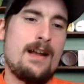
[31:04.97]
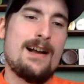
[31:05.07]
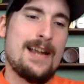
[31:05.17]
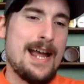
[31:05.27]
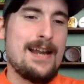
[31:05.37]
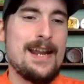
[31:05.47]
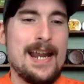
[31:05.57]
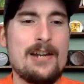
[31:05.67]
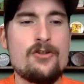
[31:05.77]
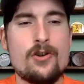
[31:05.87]

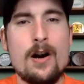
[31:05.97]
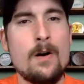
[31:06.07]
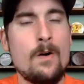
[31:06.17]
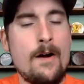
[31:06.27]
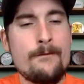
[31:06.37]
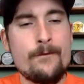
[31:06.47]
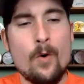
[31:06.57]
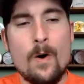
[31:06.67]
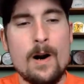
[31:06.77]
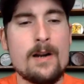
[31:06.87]
Again,
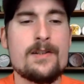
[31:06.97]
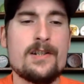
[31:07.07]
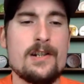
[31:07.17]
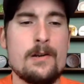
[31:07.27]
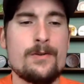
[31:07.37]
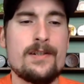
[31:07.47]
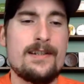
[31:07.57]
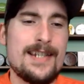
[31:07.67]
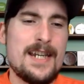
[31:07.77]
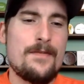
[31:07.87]

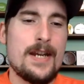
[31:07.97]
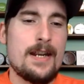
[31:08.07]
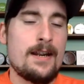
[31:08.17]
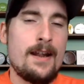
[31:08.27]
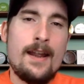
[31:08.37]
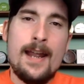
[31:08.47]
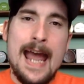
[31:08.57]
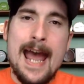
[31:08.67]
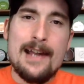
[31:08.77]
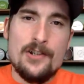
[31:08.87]

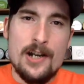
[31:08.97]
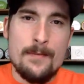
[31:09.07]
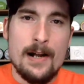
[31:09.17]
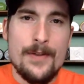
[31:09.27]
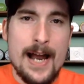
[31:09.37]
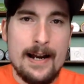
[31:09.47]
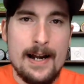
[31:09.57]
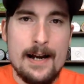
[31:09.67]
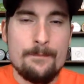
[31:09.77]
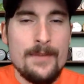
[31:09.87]

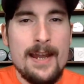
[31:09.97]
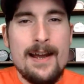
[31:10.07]
IntroForSnusTV@gmail.com.